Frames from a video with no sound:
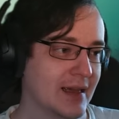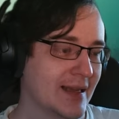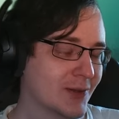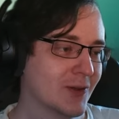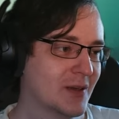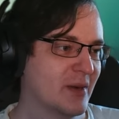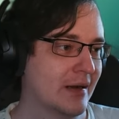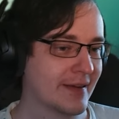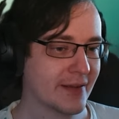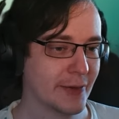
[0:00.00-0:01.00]
And talking
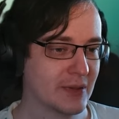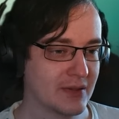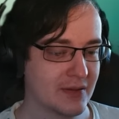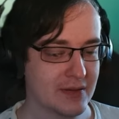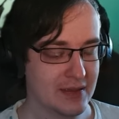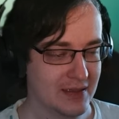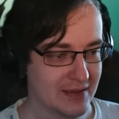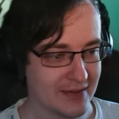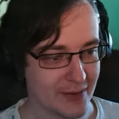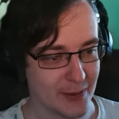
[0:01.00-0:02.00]
about regrowth
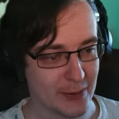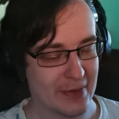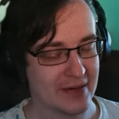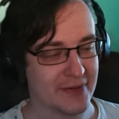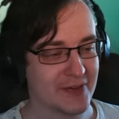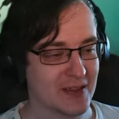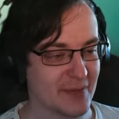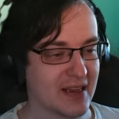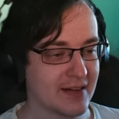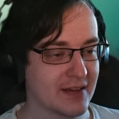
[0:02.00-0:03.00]
have additional
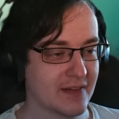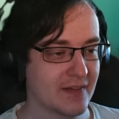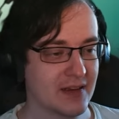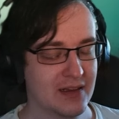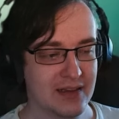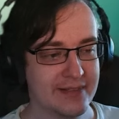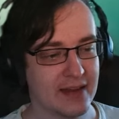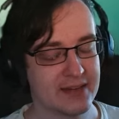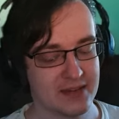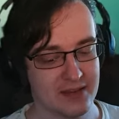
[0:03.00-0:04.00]
mechanic
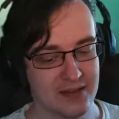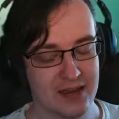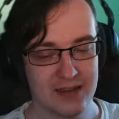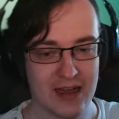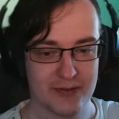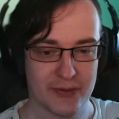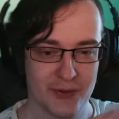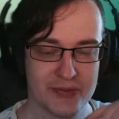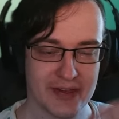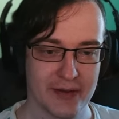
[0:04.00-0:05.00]
that after
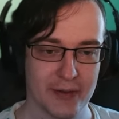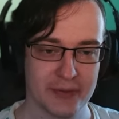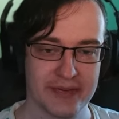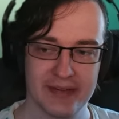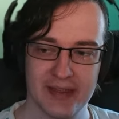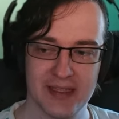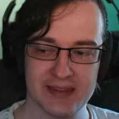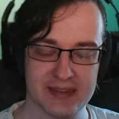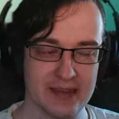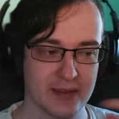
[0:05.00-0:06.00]
you use regrowth,
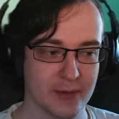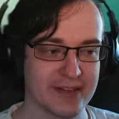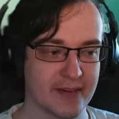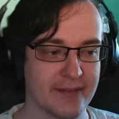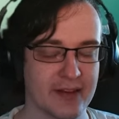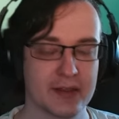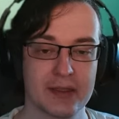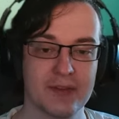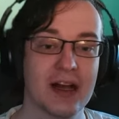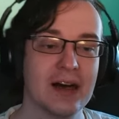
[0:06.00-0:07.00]
its healing overtime effect
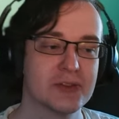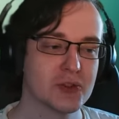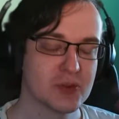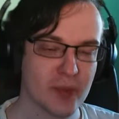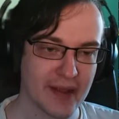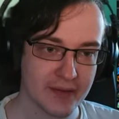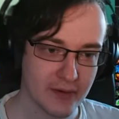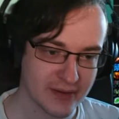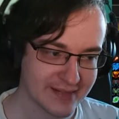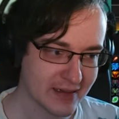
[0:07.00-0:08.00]
will also spread
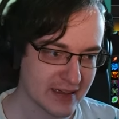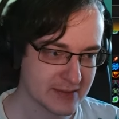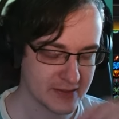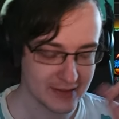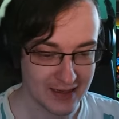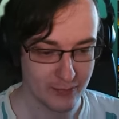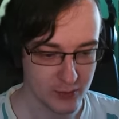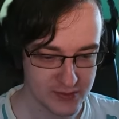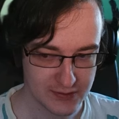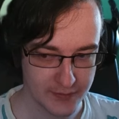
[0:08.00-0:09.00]
on the target with Life
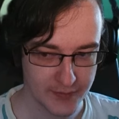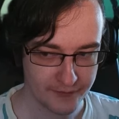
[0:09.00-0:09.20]
Blooms.